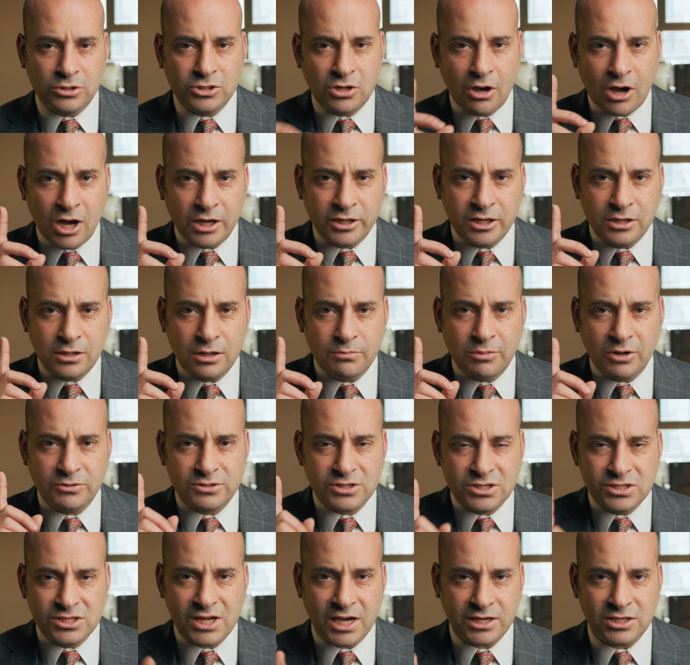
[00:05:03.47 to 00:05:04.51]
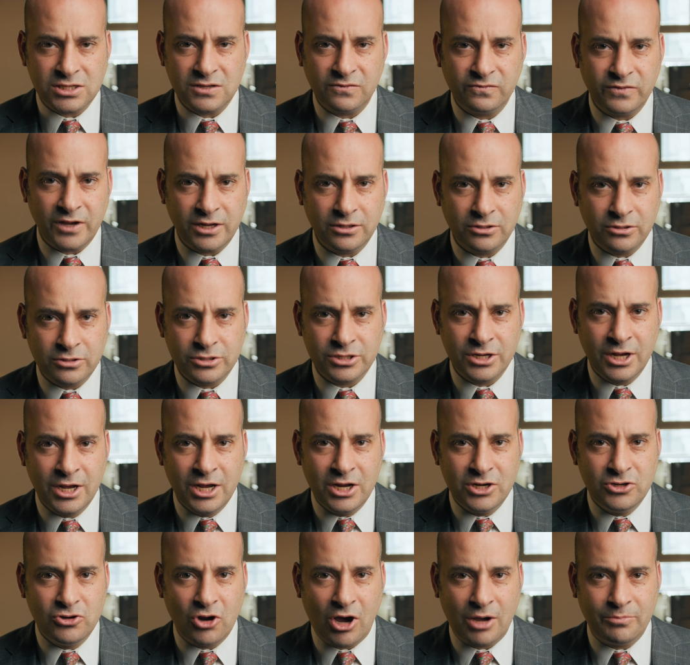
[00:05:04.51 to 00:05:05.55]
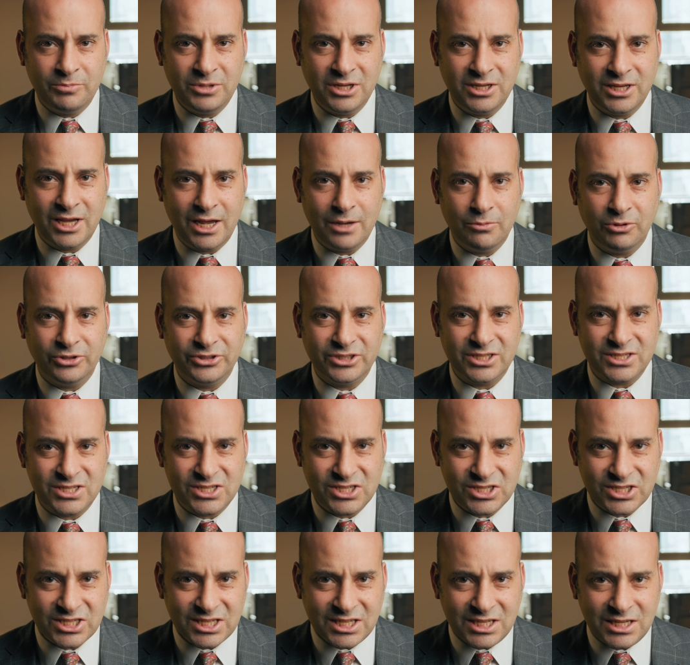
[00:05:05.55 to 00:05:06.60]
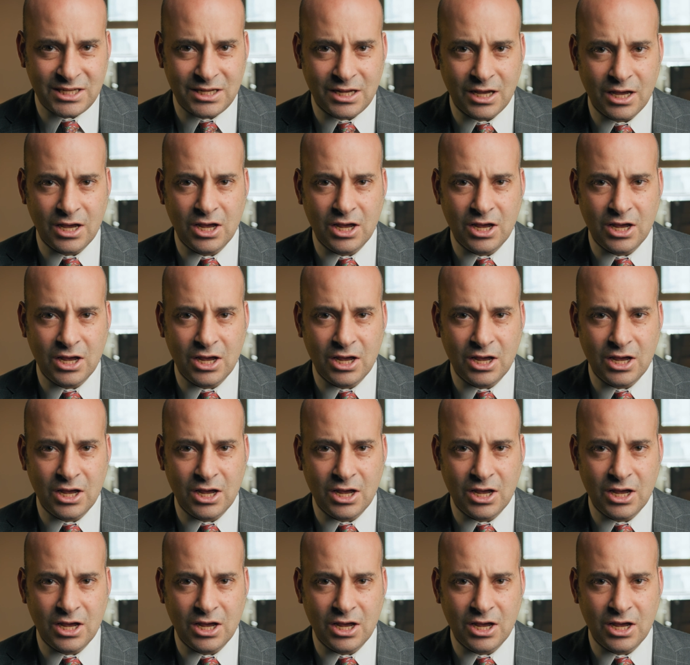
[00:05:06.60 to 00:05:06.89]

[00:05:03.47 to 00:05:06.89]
talking about sex offenders not being able to see,